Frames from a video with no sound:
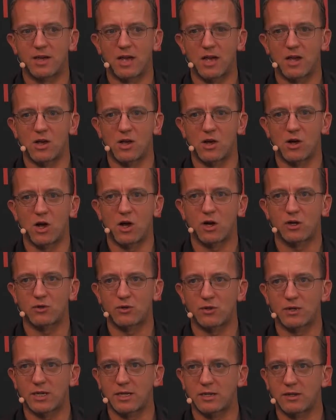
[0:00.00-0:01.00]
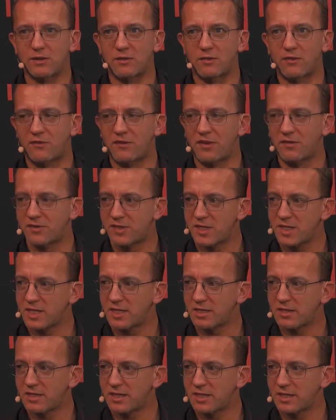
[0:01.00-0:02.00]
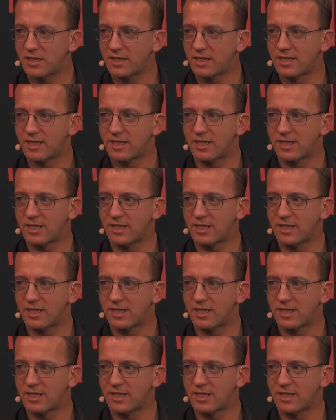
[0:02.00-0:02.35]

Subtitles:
150, I think,